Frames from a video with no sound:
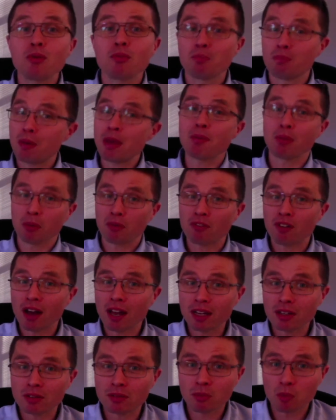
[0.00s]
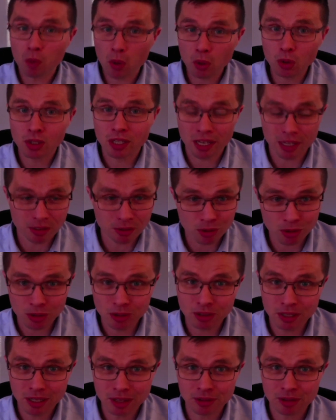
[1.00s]
People find worse ends
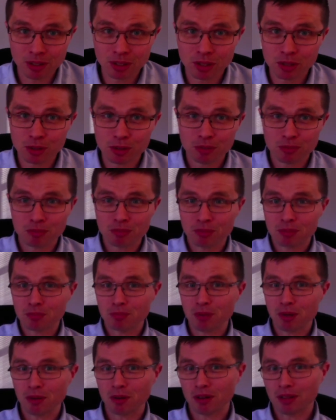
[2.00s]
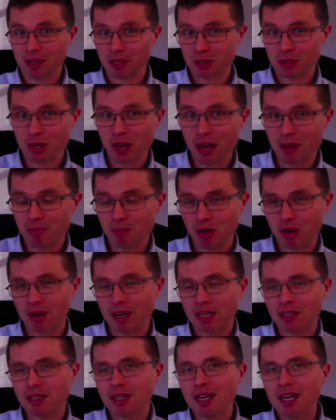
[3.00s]
in this time
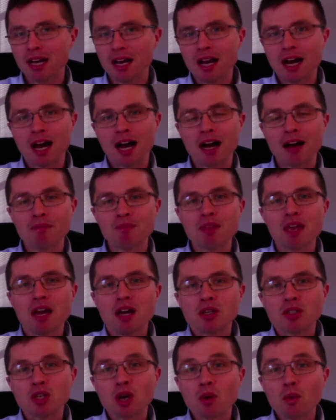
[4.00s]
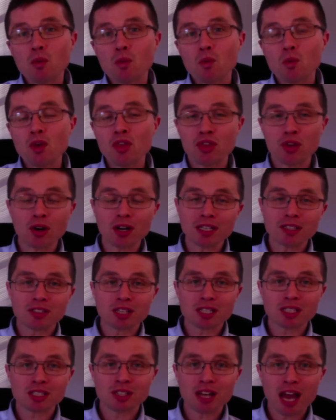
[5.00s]
period. So with
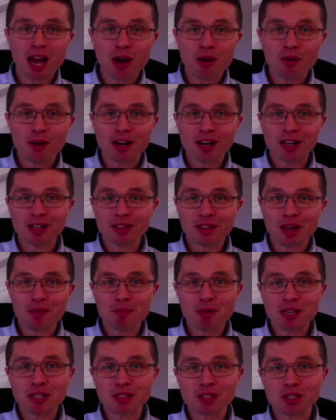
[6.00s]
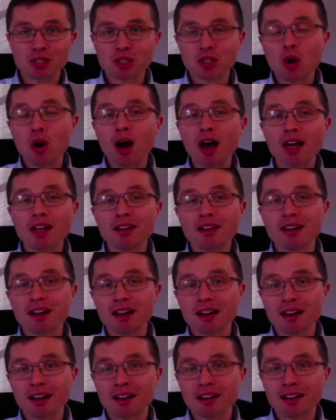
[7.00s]
36 now, Lepidus is gone.
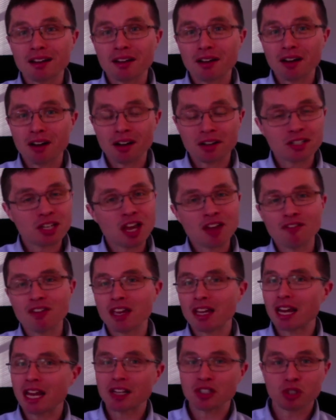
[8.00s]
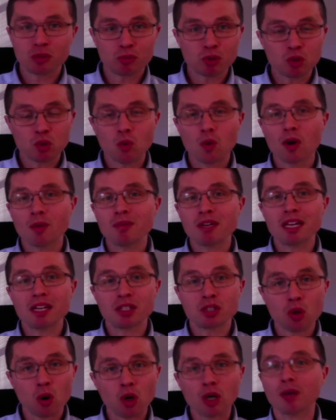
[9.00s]
Octavian has absorbed
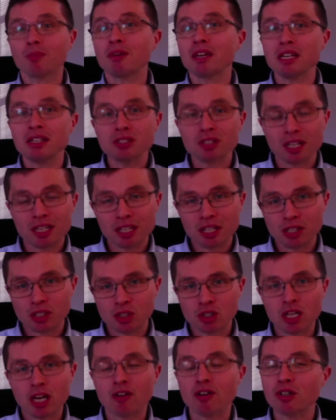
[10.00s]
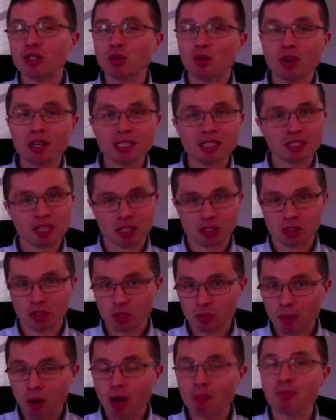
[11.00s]
his armies and his territory. Sextus
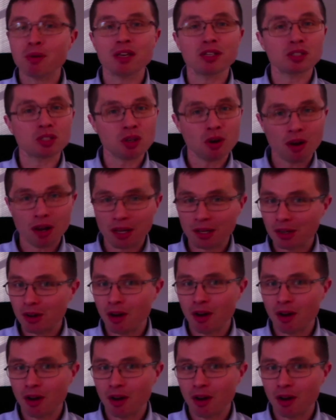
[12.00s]
Pompey is gone.